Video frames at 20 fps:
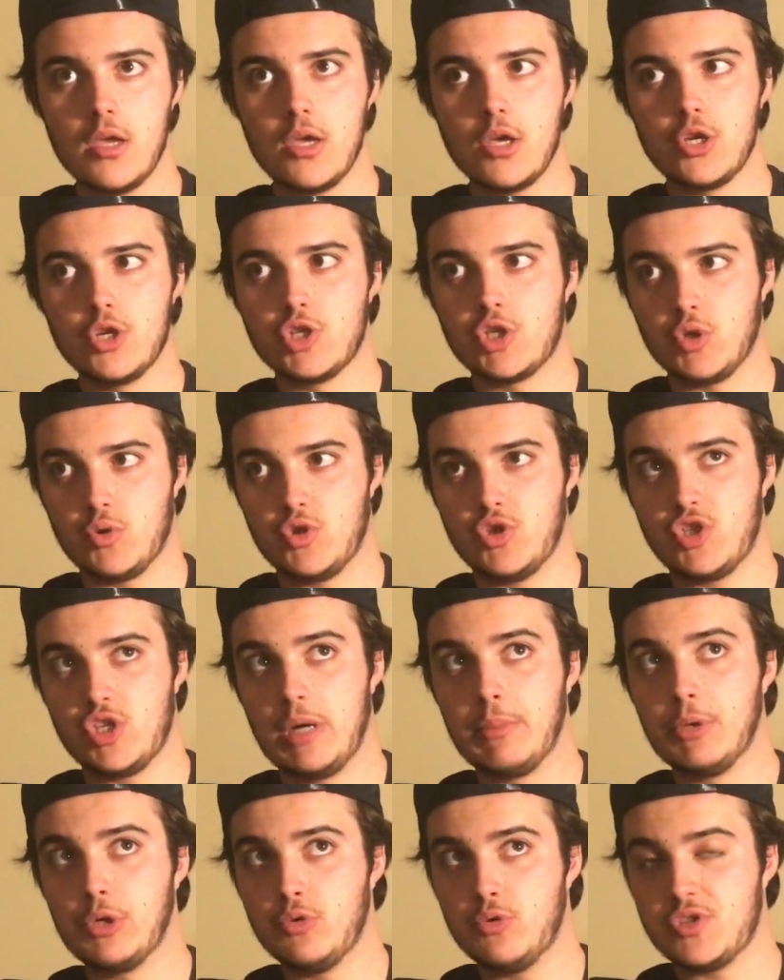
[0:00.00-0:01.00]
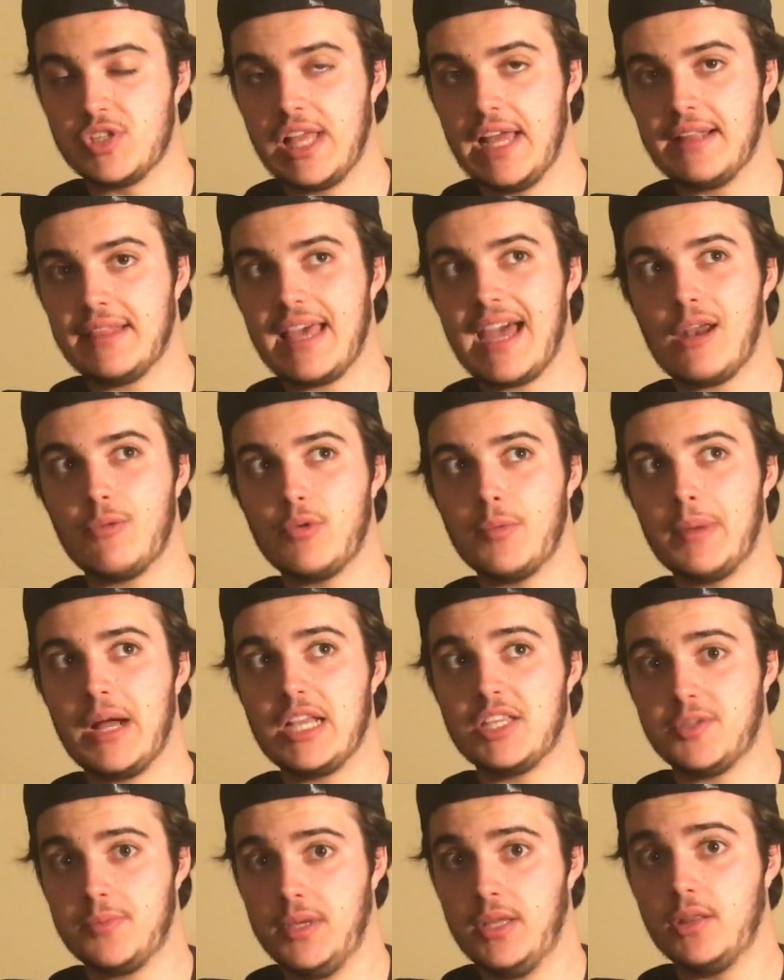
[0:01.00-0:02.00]
So someone who's like that
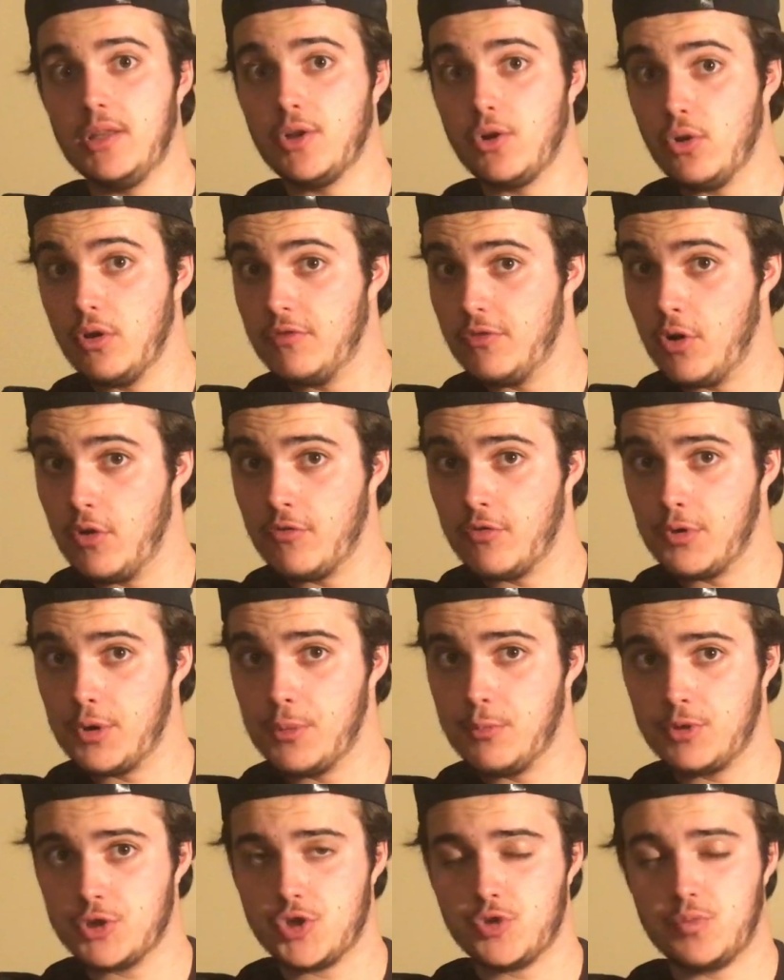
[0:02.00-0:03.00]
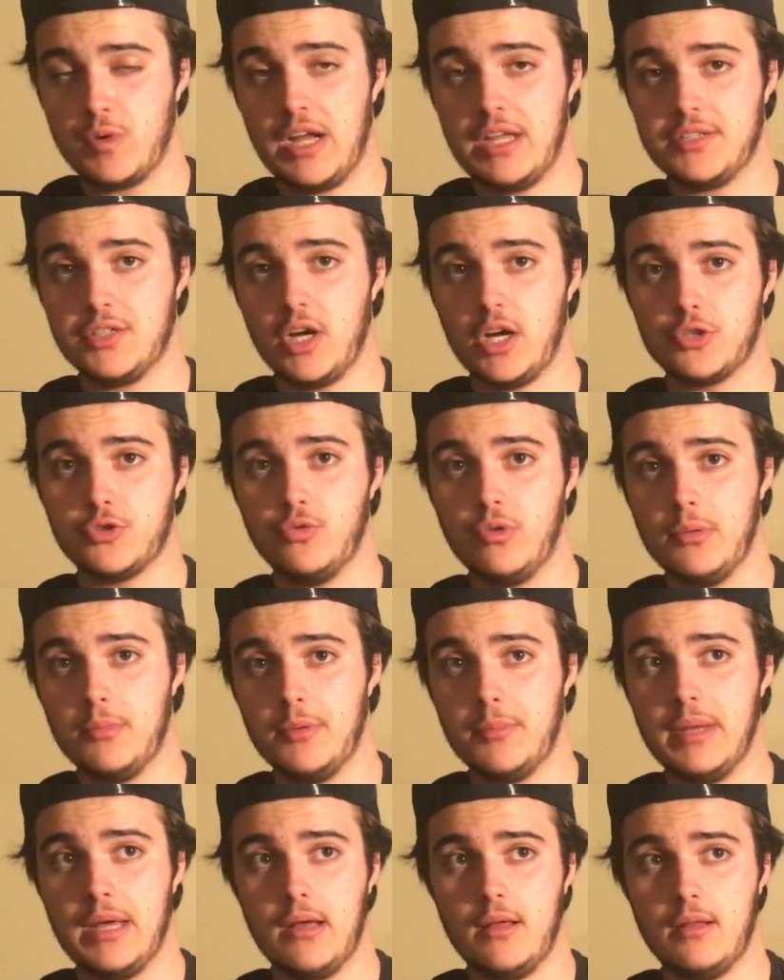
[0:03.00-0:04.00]
reminds me a little of Overeem, which is why I talked to him
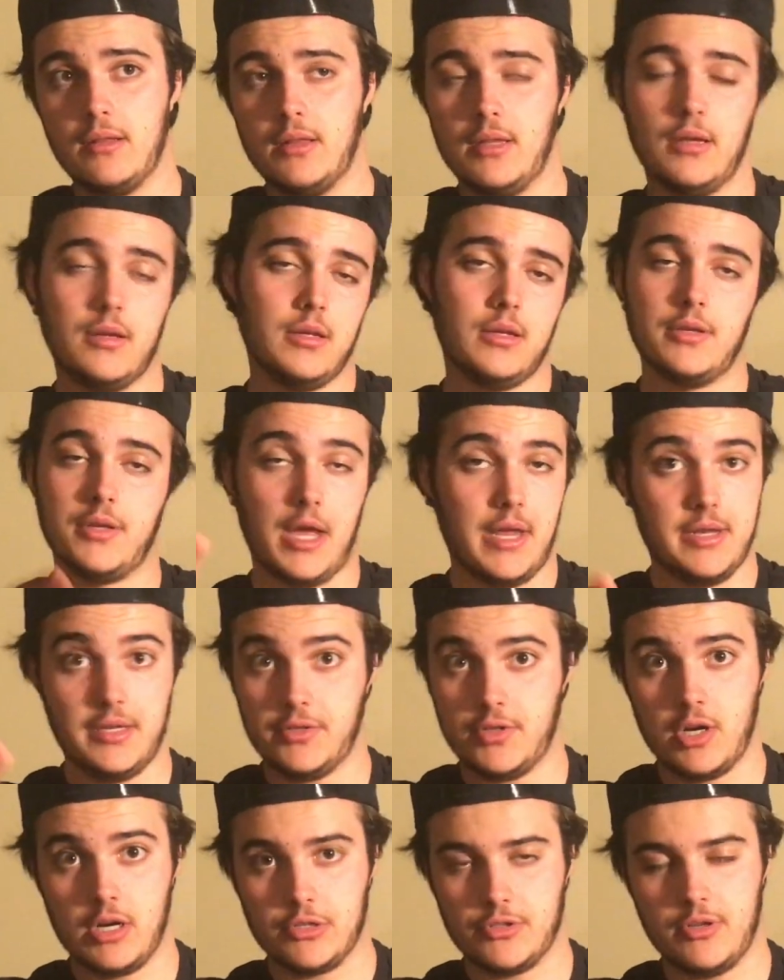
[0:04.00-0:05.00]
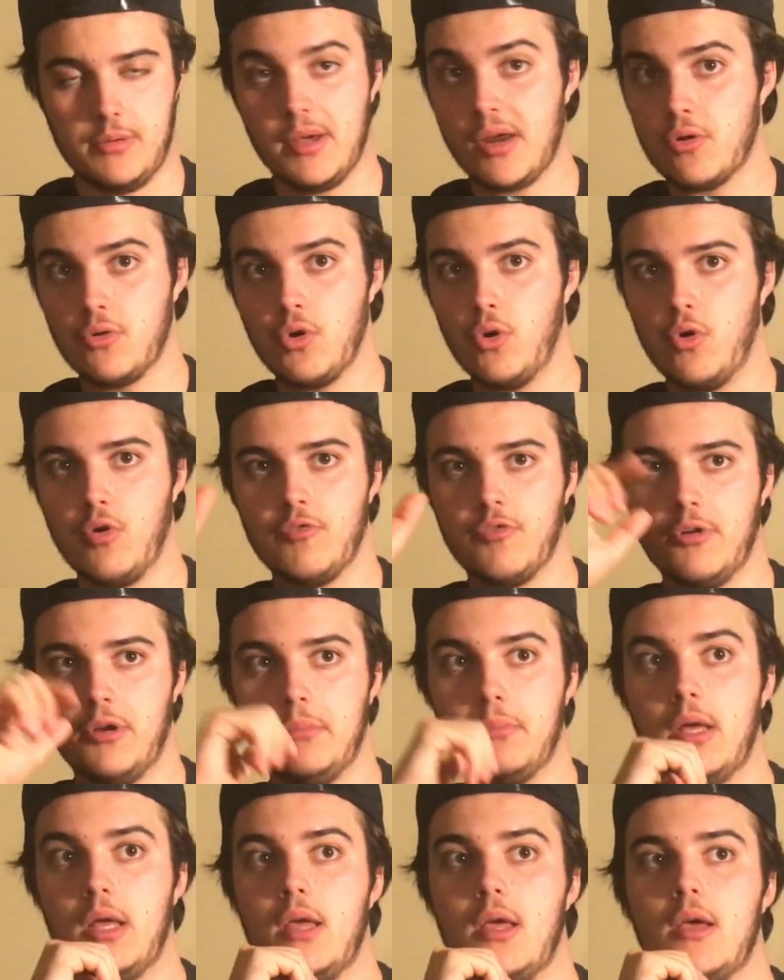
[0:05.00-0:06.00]
about. I didn't talk to him. I don't know Overeem,
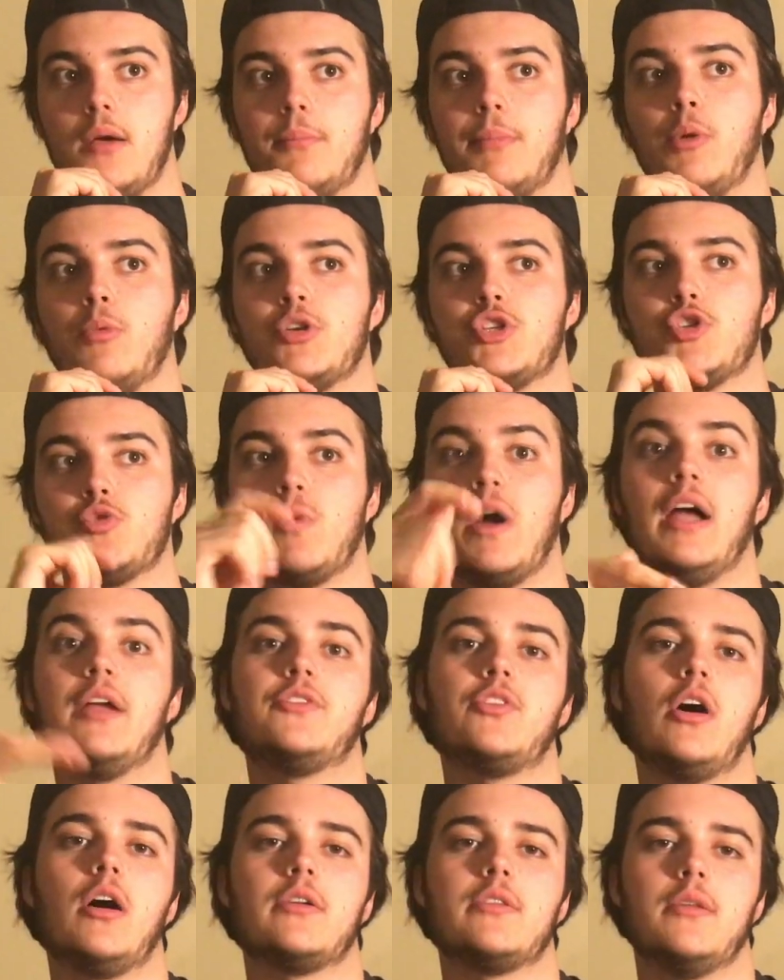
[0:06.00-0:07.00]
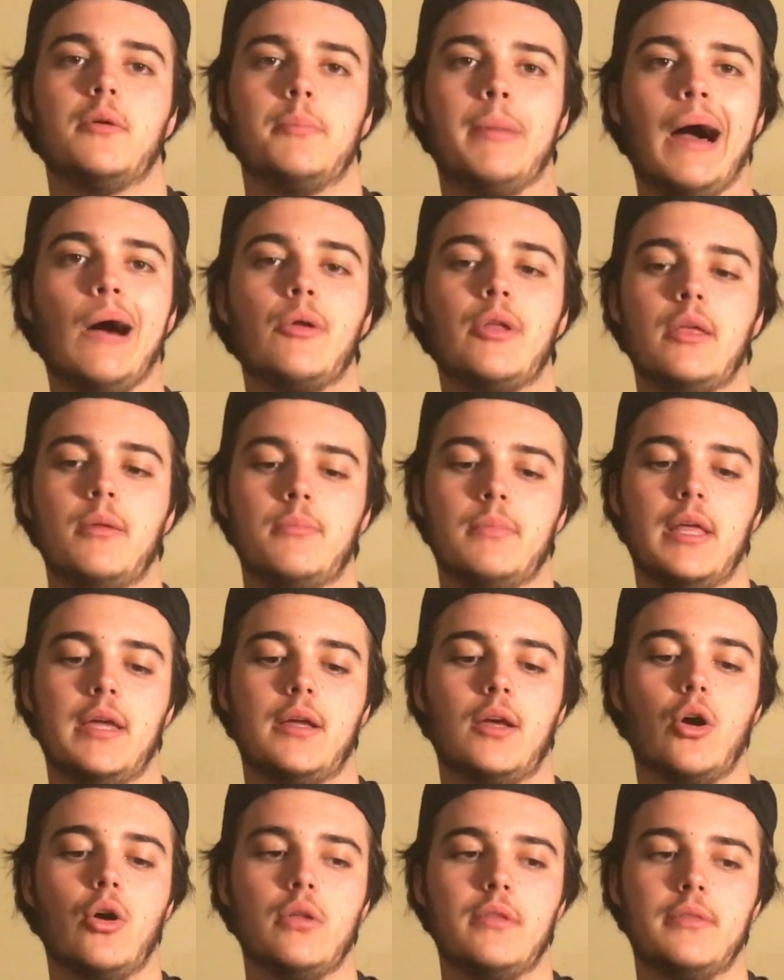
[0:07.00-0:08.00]
but which is why I talked about him. Like,
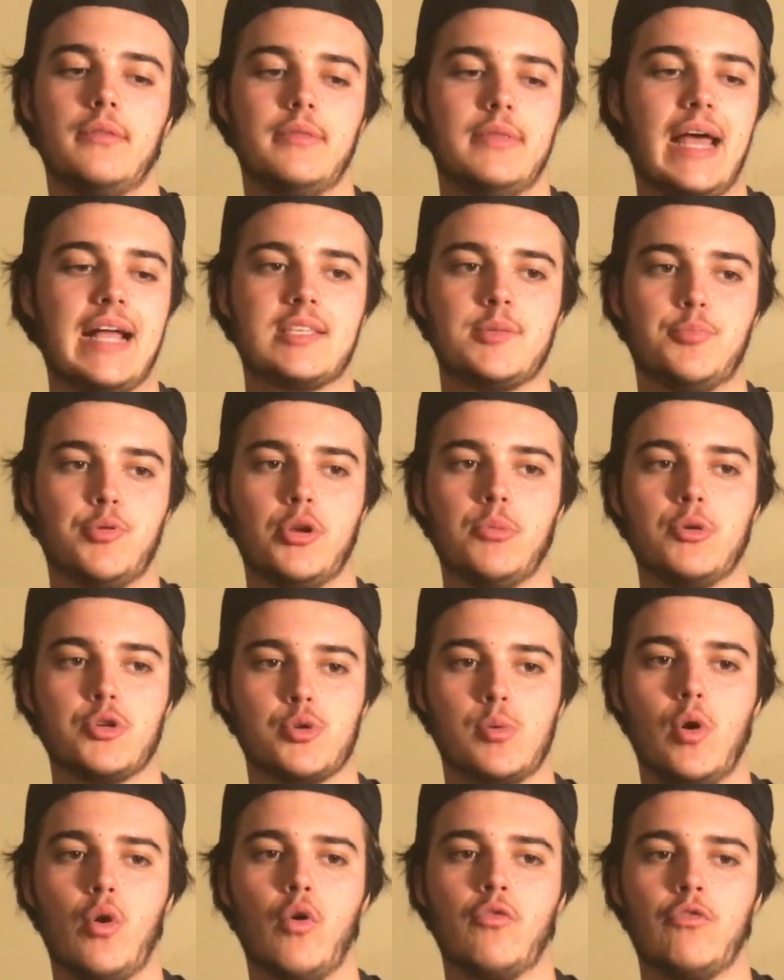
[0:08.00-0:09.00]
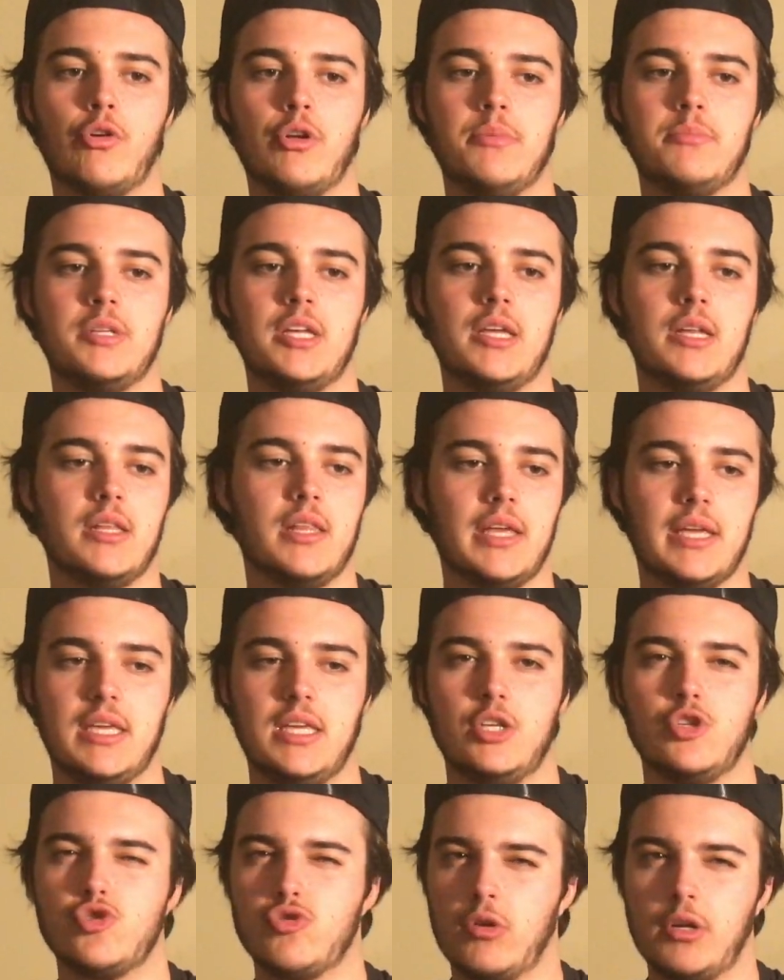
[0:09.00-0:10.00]
that's pretty much what Overeem did. Like, he
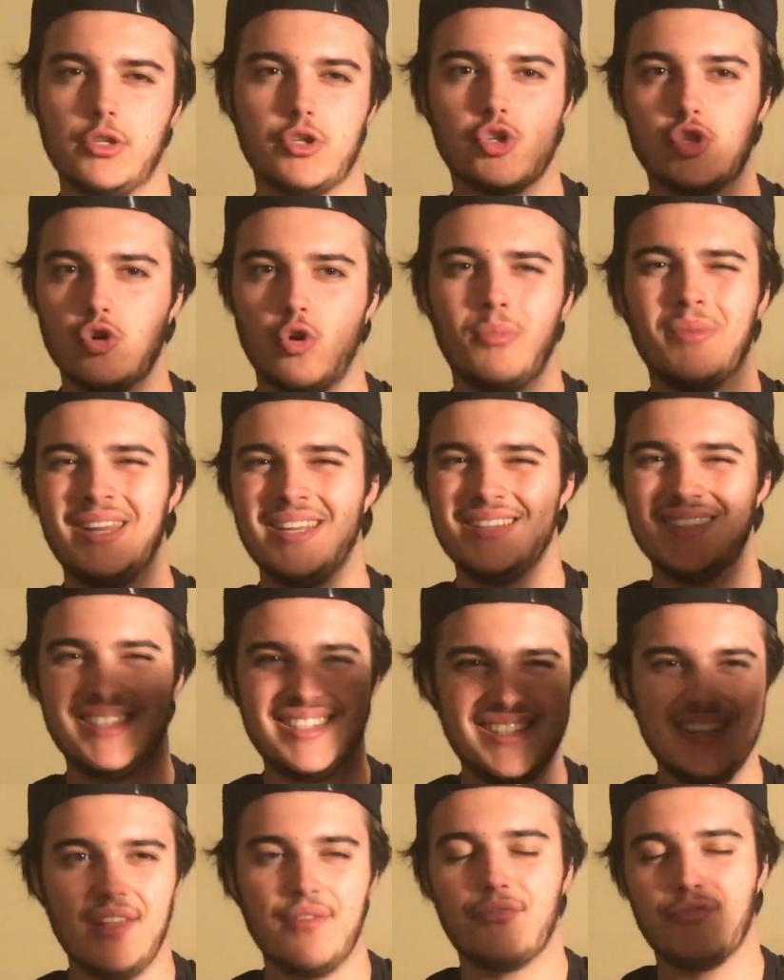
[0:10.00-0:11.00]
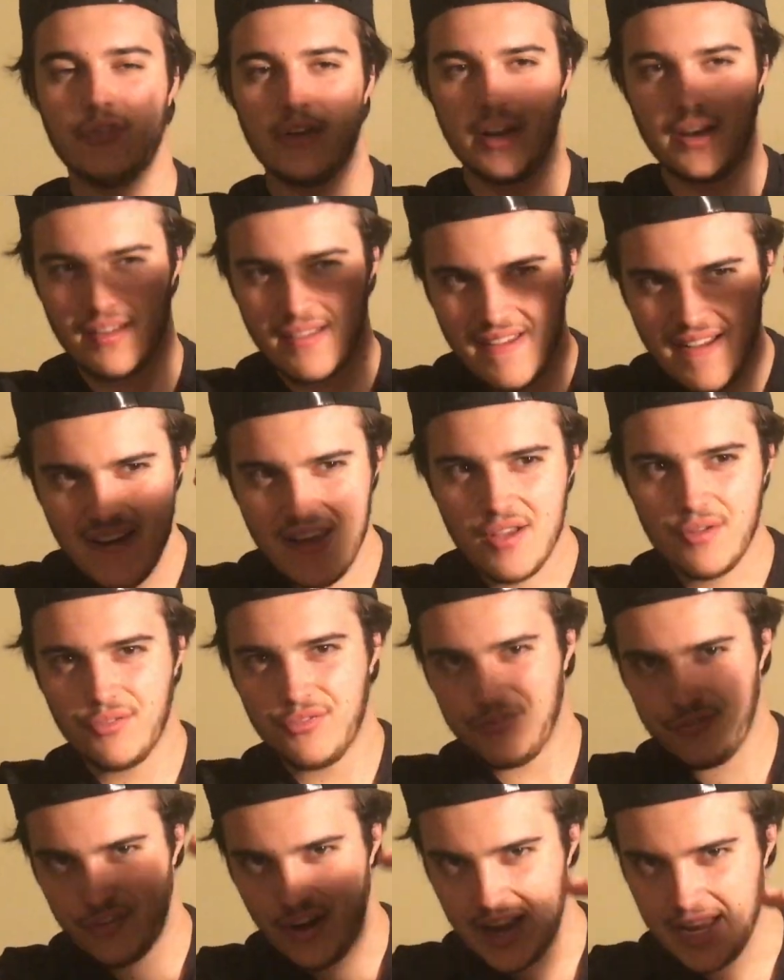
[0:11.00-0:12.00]
joined so many different
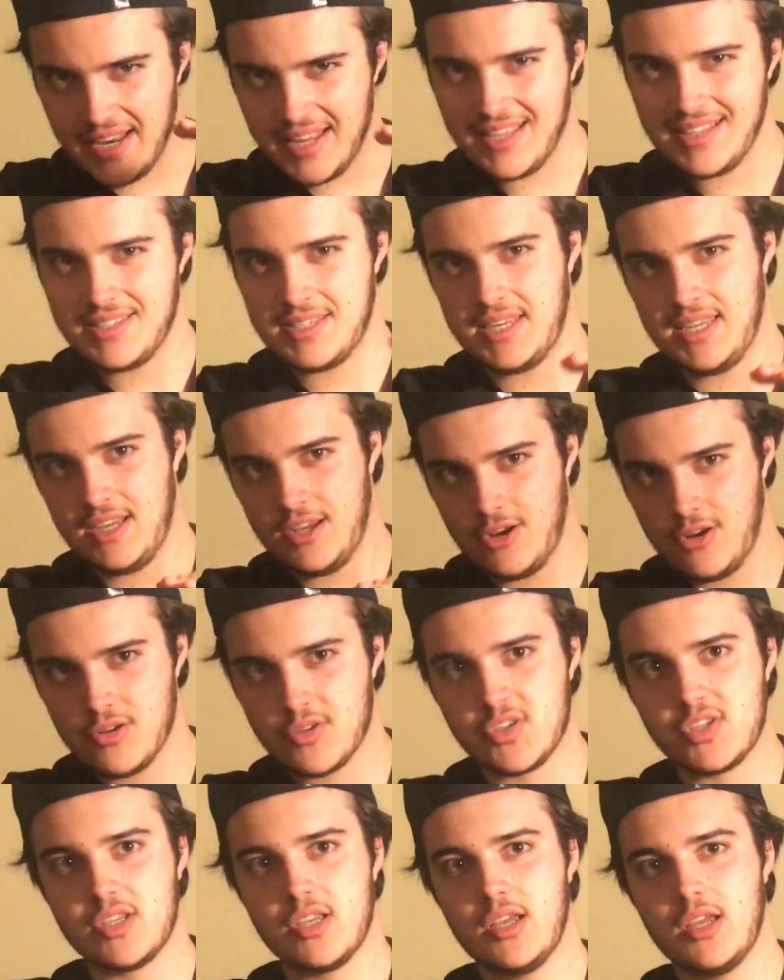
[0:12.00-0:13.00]
fighting tiers.